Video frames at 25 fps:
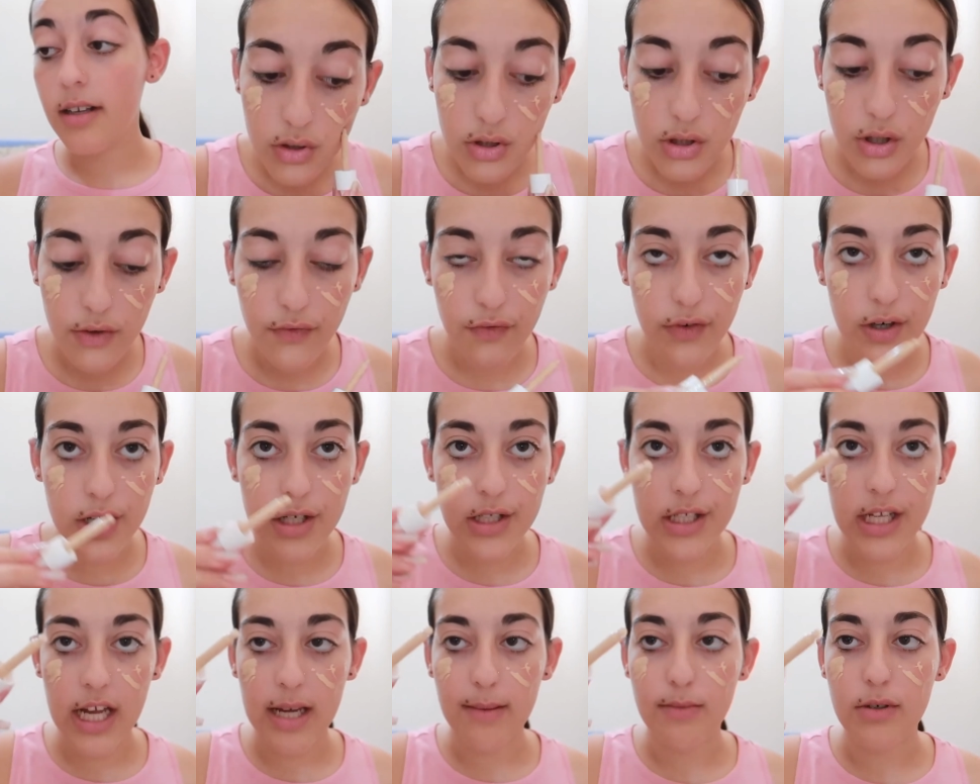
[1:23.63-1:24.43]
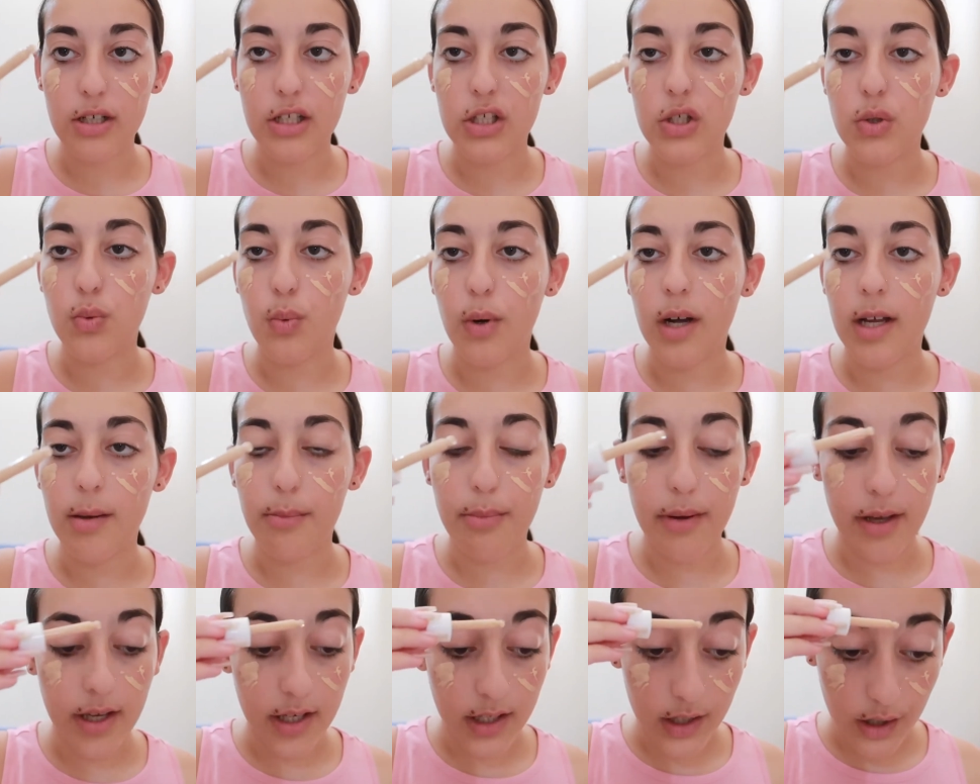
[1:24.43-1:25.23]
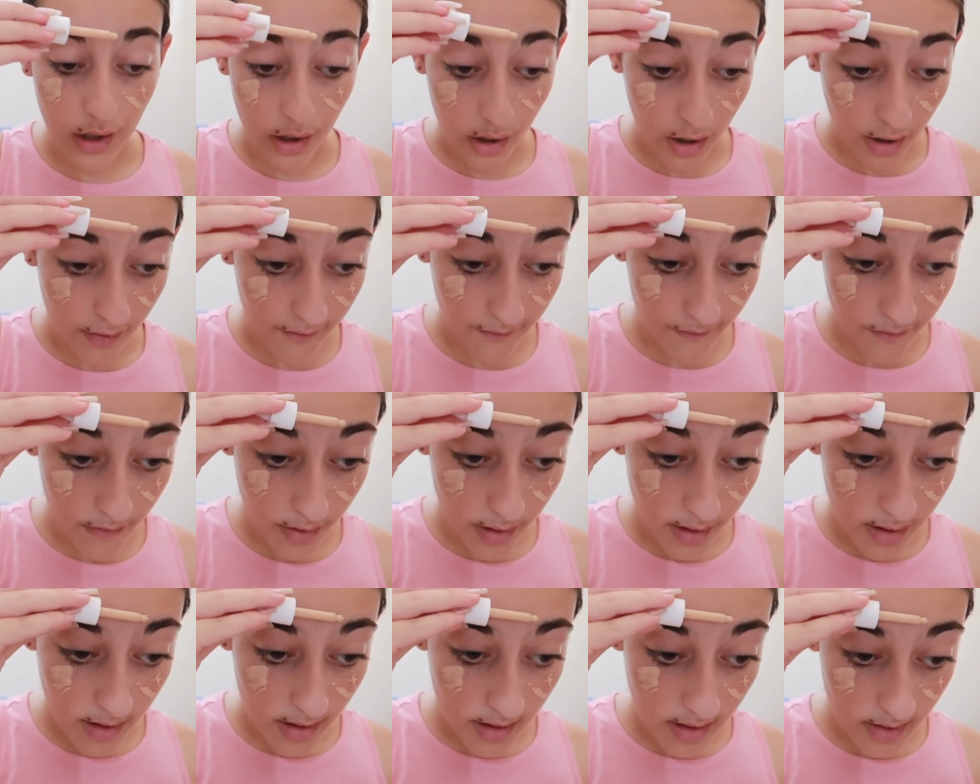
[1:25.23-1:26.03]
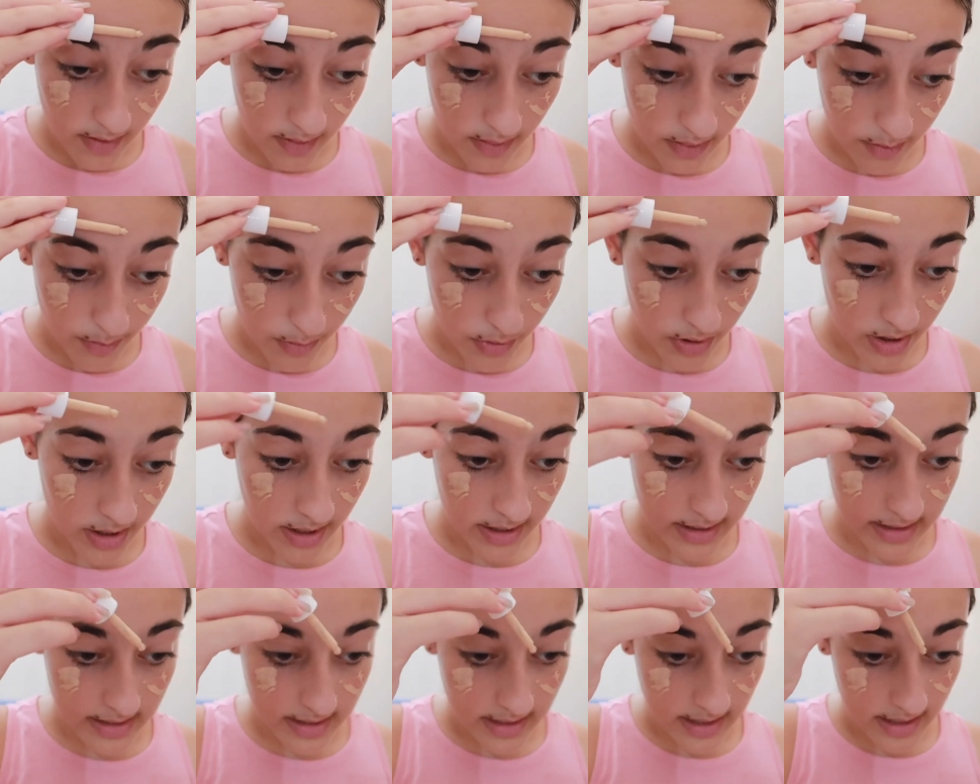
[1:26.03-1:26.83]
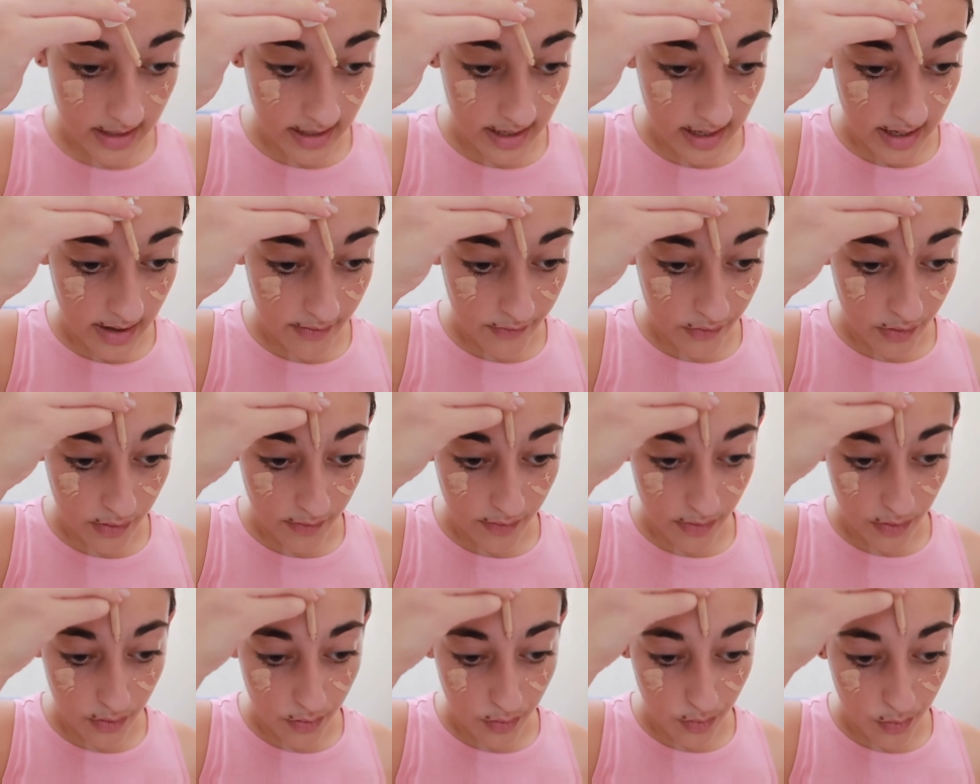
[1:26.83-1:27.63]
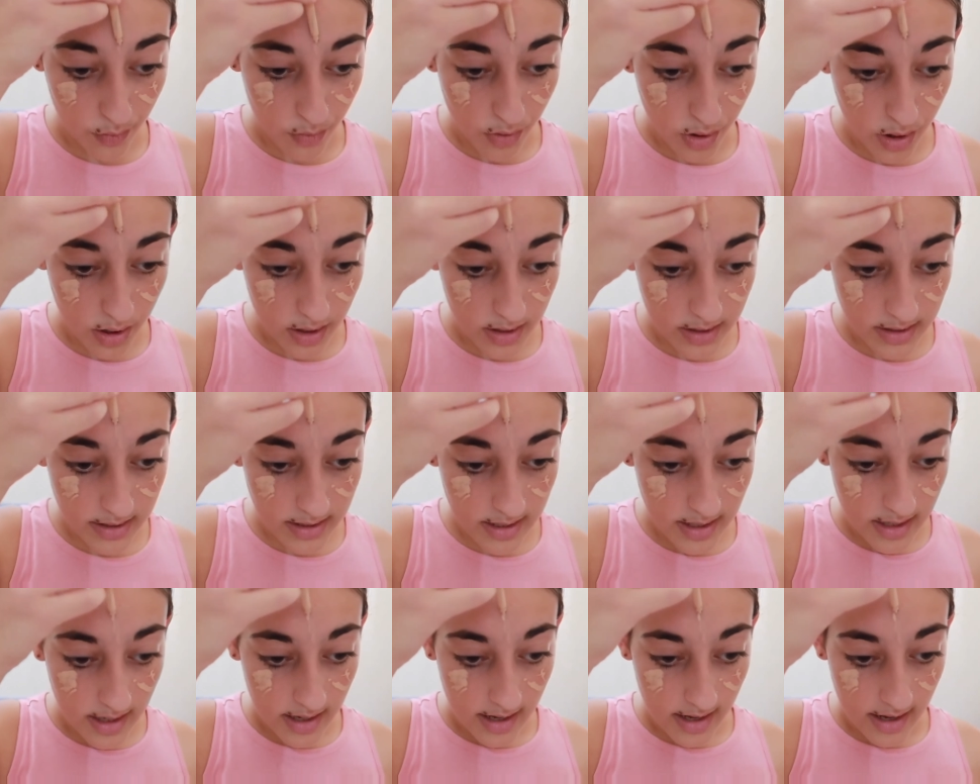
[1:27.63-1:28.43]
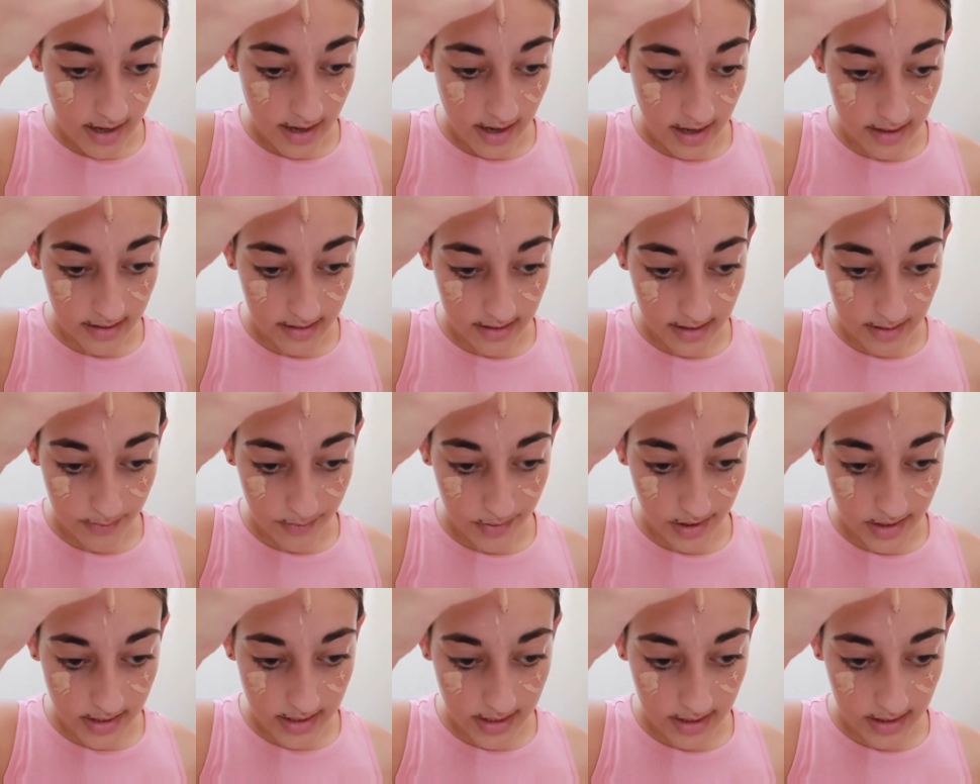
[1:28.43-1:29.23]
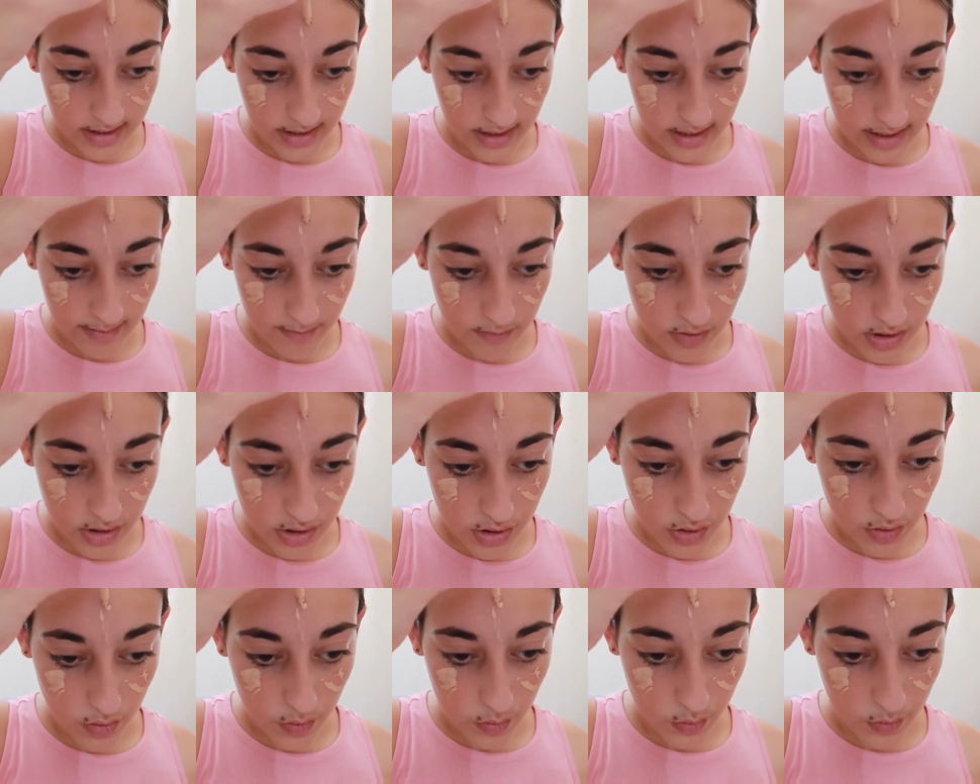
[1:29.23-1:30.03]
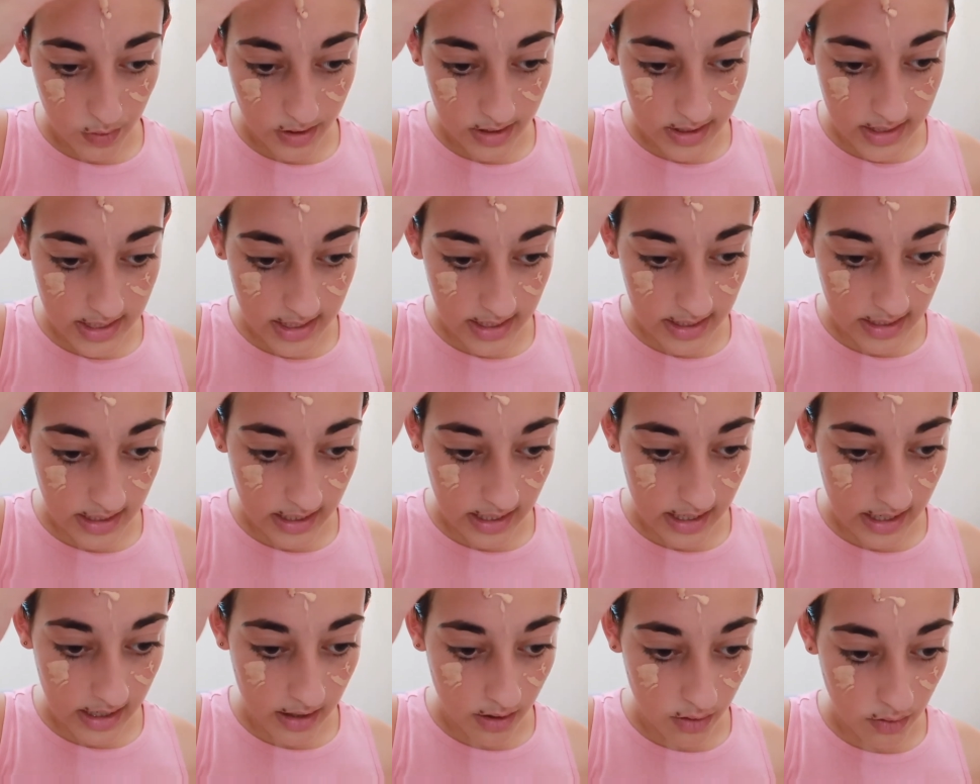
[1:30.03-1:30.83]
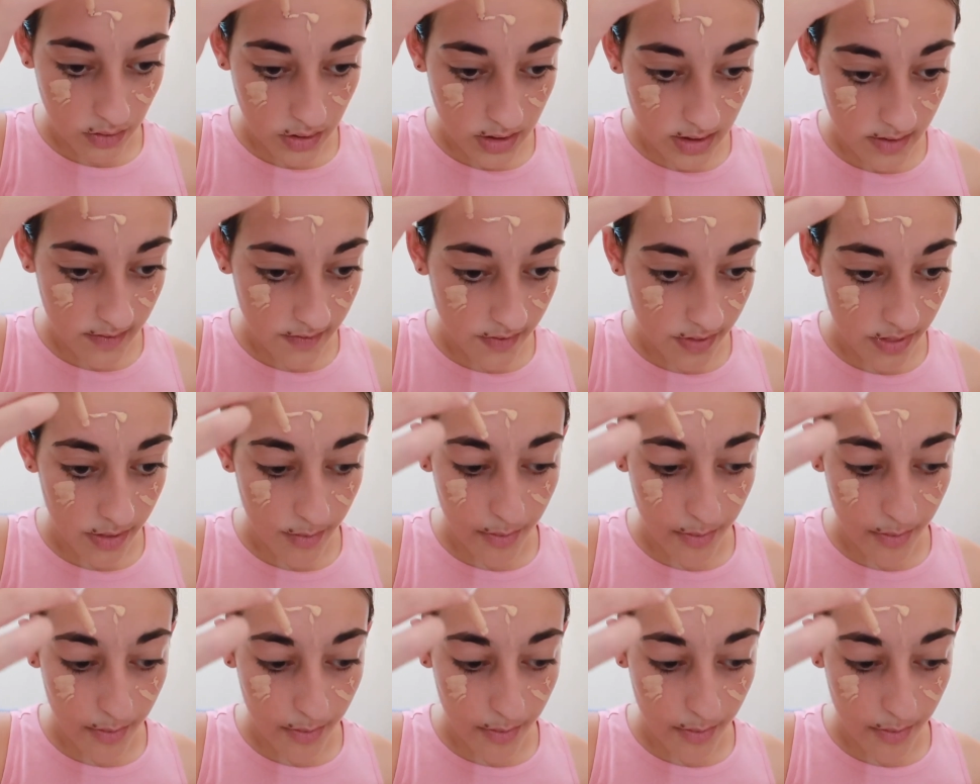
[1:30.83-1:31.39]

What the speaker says: So first I'm just wiping off the product that I have on the wand, and then basically I'm just squeezing out the